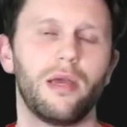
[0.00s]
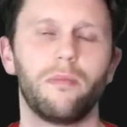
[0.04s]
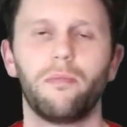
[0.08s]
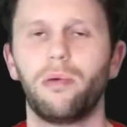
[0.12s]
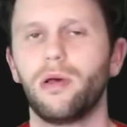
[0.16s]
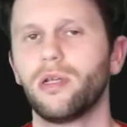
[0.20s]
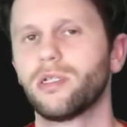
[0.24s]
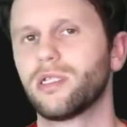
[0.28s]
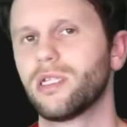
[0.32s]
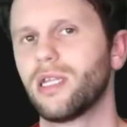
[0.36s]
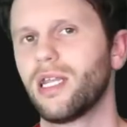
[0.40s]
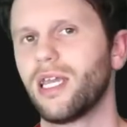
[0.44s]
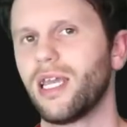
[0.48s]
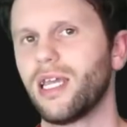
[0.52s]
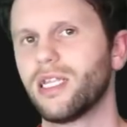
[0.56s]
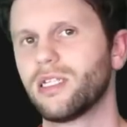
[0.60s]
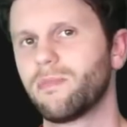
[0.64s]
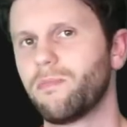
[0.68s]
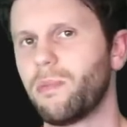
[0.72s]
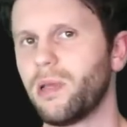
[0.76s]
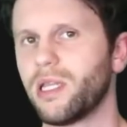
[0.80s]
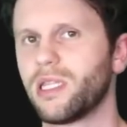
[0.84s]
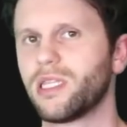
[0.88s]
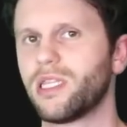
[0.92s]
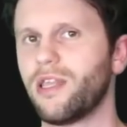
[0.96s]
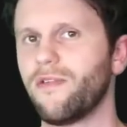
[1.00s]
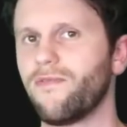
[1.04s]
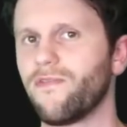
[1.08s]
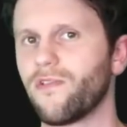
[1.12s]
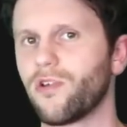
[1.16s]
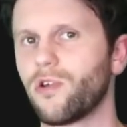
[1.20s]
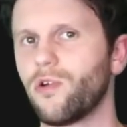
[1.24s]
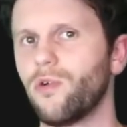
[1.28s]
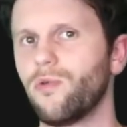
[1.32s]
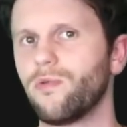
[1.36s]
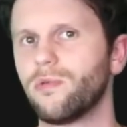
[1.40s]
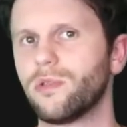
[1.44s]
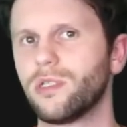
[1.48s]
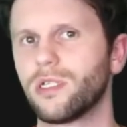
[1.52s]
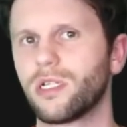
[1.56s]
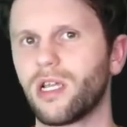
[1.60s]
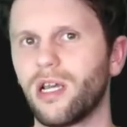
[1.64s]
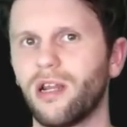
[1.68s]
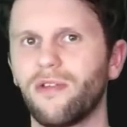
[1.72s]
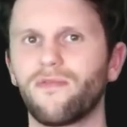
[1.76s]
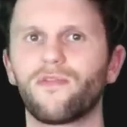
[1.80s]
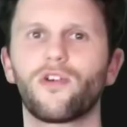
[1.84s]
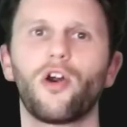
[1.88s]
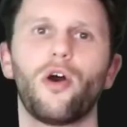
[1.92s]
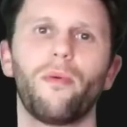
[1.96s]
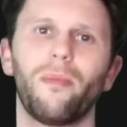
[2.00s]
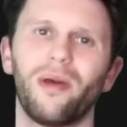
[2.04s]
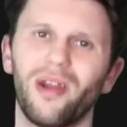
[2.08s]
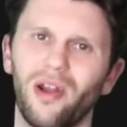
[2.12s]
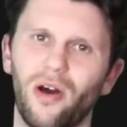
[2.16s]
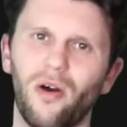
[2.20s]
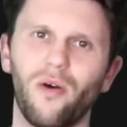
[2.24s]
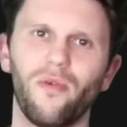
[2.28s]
Personally, it's a bit difficult to kind of comment